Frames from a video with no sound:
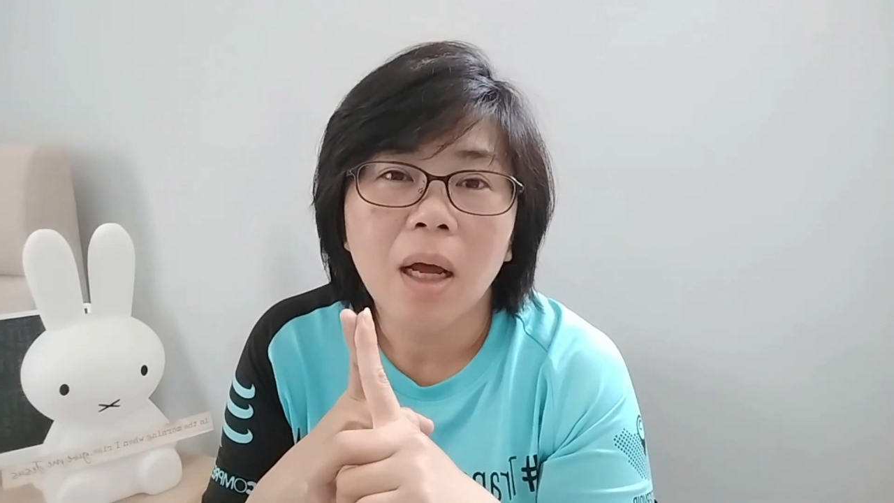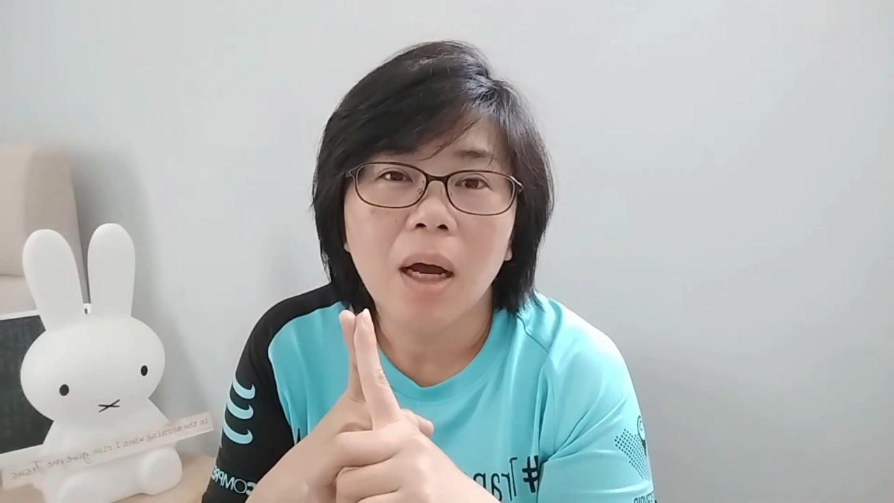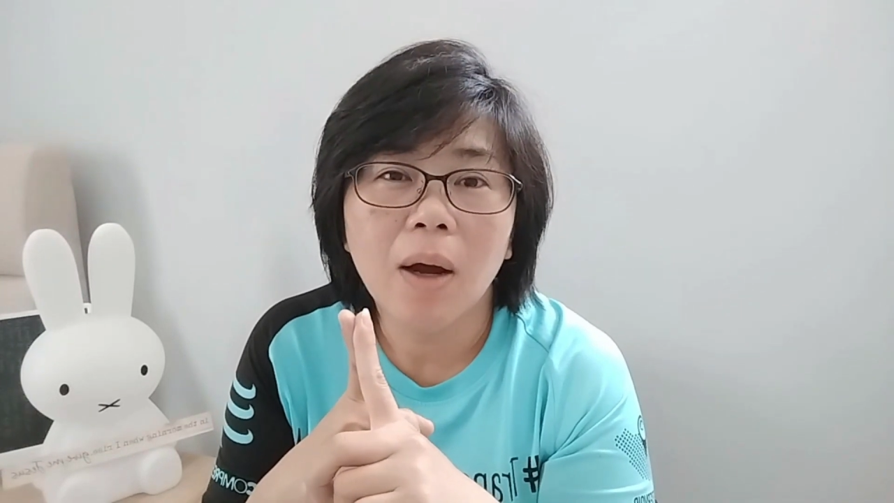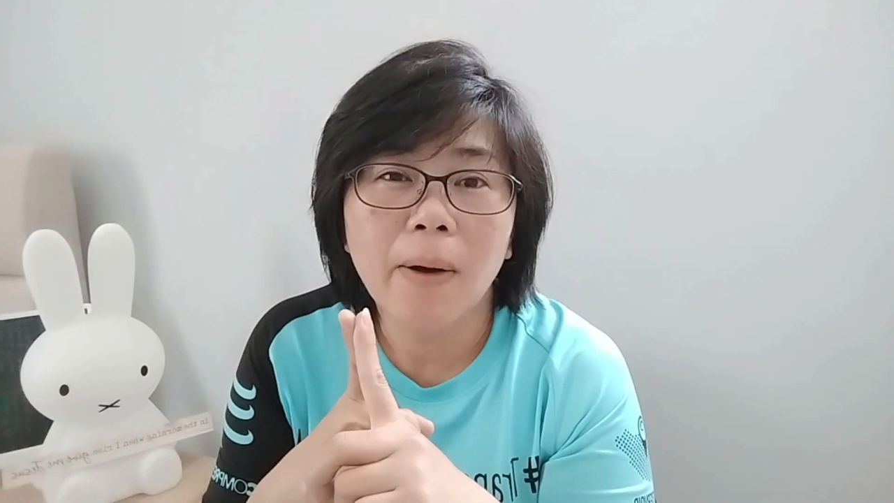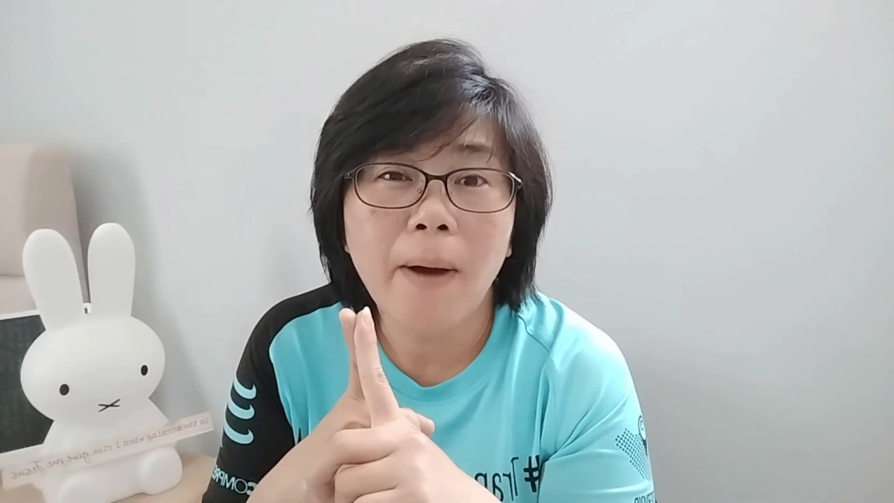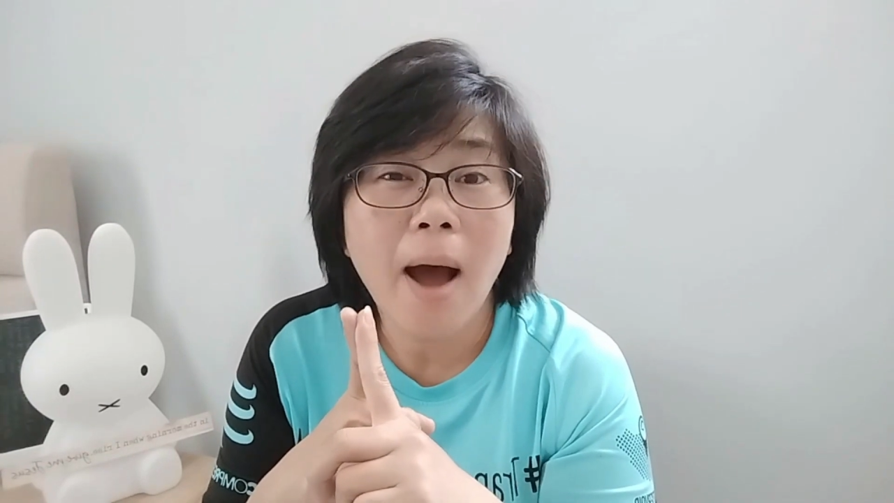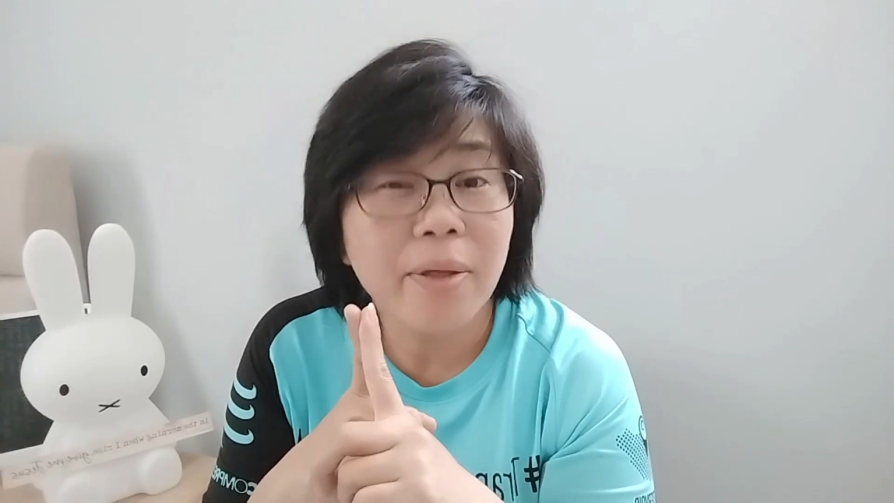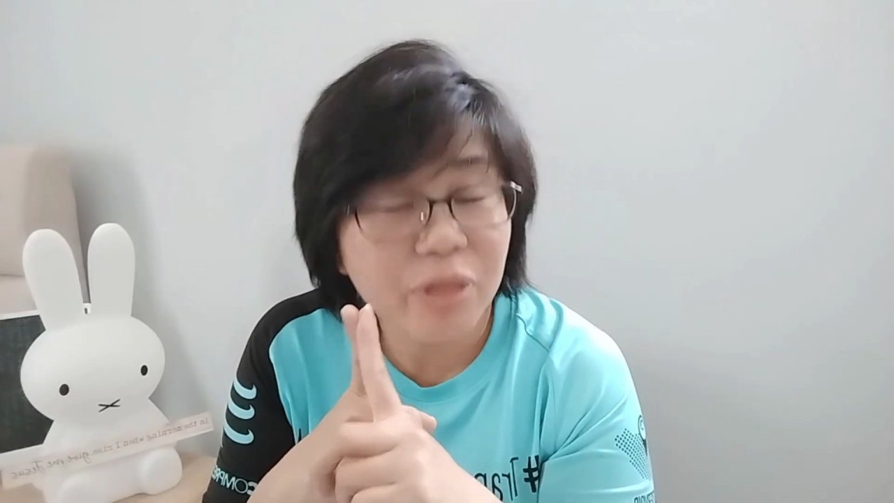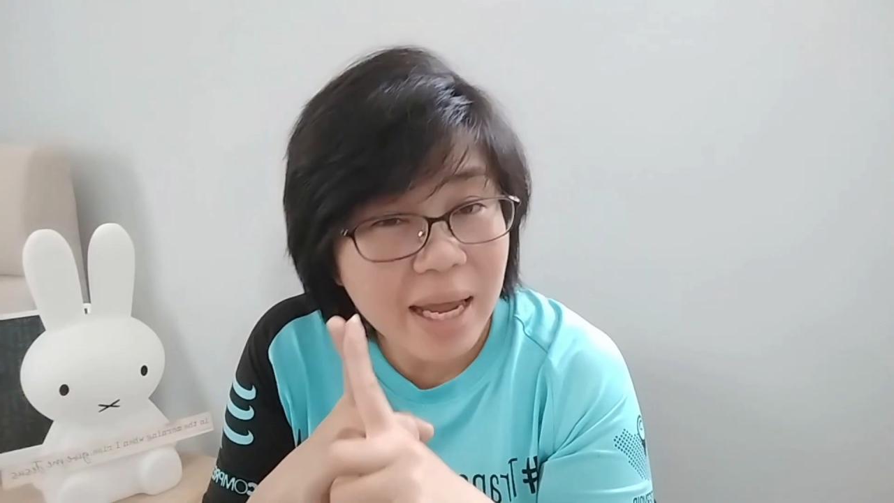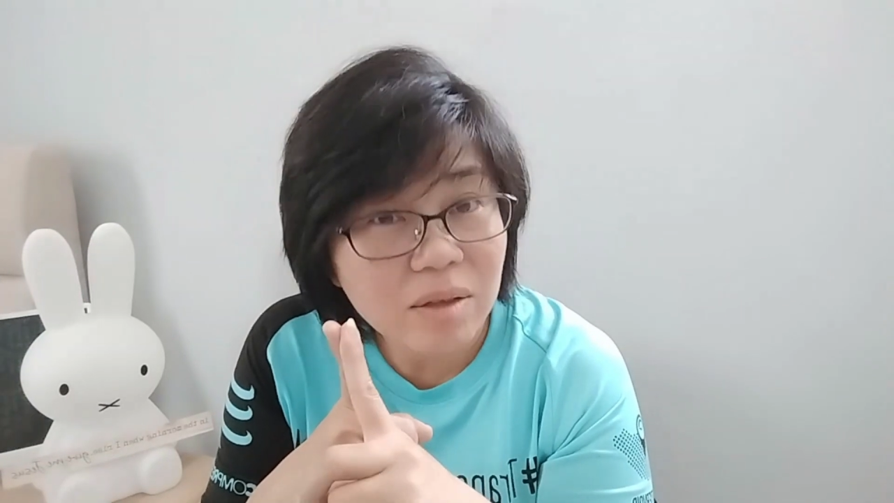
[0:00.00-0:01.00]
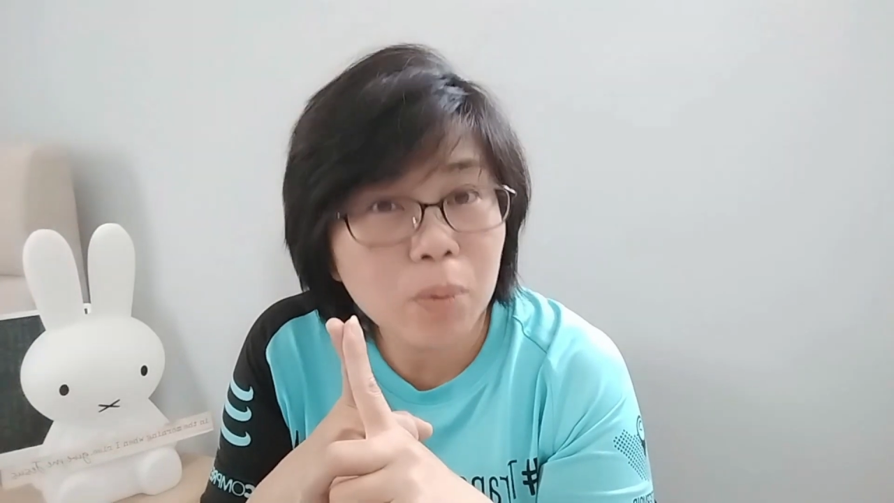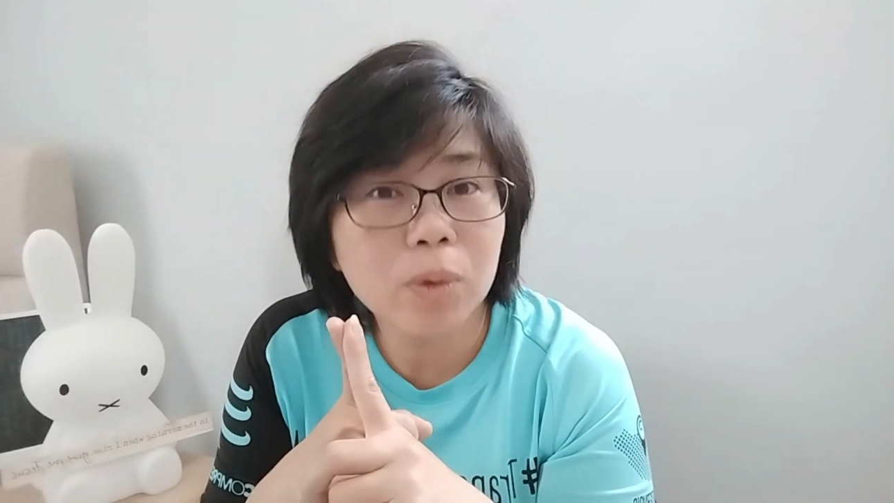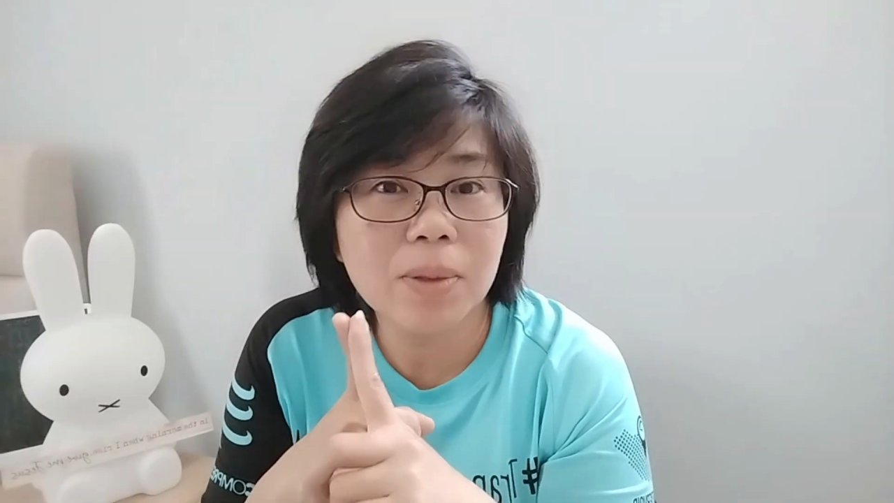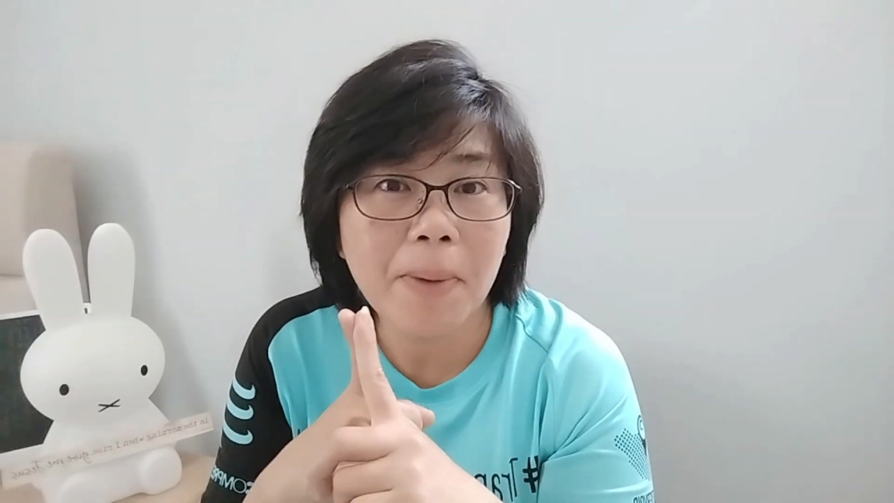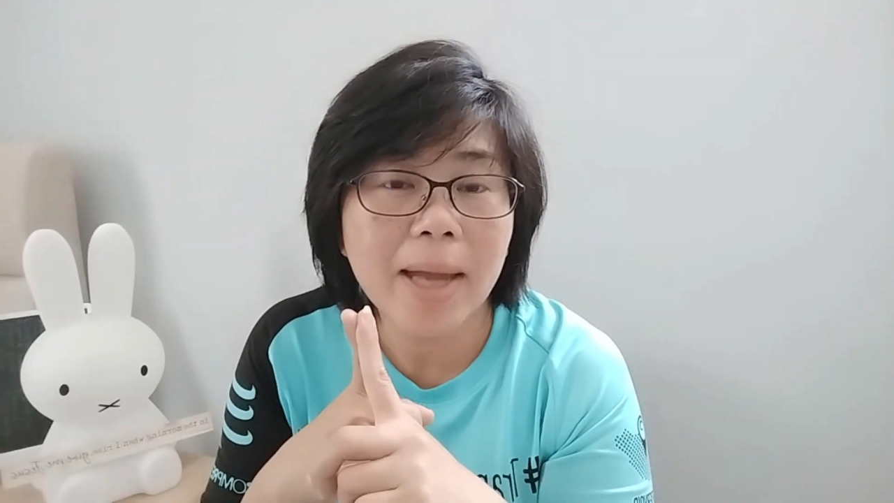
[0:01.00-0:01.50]
That will
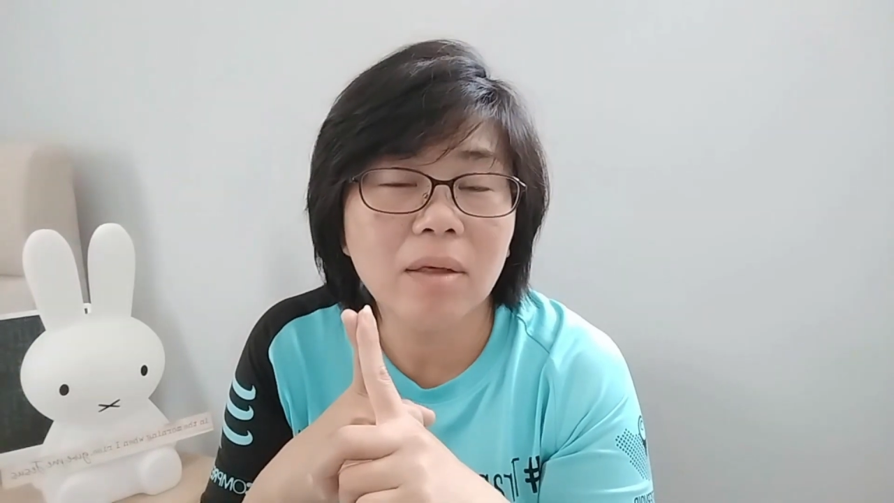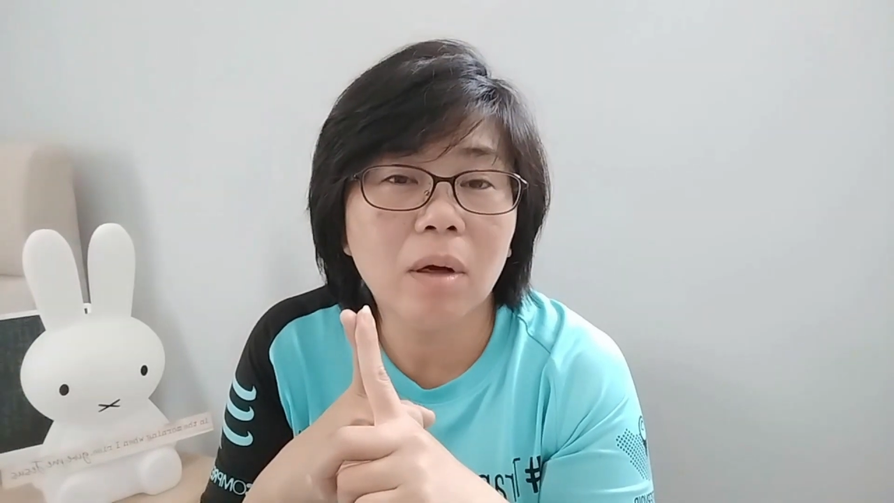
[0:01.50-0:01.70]
depend